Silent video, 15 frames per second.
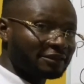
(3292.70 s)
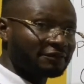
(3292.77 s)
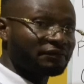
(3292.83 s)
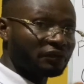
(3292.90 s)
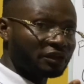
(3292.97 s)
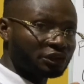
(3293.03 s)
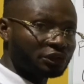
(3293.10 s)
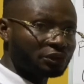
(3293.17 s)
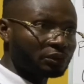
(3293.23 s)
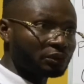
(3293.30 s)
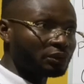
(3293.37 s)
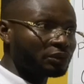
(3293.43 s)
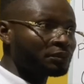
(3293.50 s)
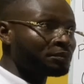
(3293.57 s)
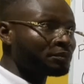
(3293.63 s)

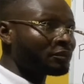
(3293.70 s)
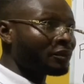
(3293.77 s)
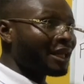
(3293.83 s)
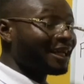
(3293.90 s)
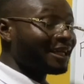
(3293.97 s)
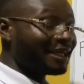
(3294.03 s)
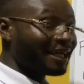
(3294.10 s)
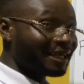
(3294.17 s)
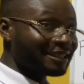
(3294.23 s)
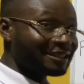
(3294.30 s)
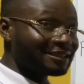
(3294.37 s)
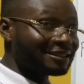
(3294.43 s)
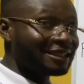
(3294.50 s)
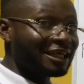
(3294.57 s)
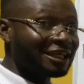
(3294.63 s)
ratio, that
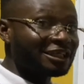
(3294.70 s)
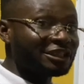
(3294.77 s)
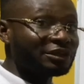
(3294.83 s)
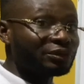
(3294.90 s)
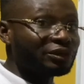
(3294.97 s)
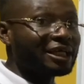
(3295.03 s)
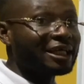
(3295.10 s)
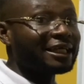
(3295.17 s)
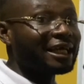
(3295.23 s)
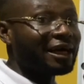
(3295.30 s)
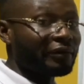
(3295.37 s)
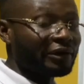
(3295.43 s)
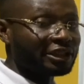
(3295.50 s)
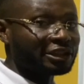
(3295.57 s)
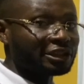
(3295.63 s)
is telling you the
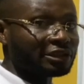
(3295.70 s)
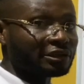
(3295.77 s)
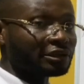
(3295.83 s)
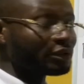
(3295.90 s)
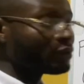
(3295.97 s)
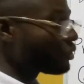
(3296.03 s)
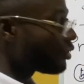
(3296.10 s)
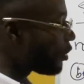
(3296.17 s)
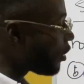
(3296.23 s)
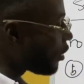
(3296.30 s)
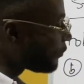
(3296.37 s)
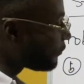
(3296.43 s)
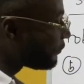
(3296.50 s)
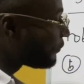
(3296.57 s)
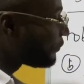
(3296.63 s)
direction of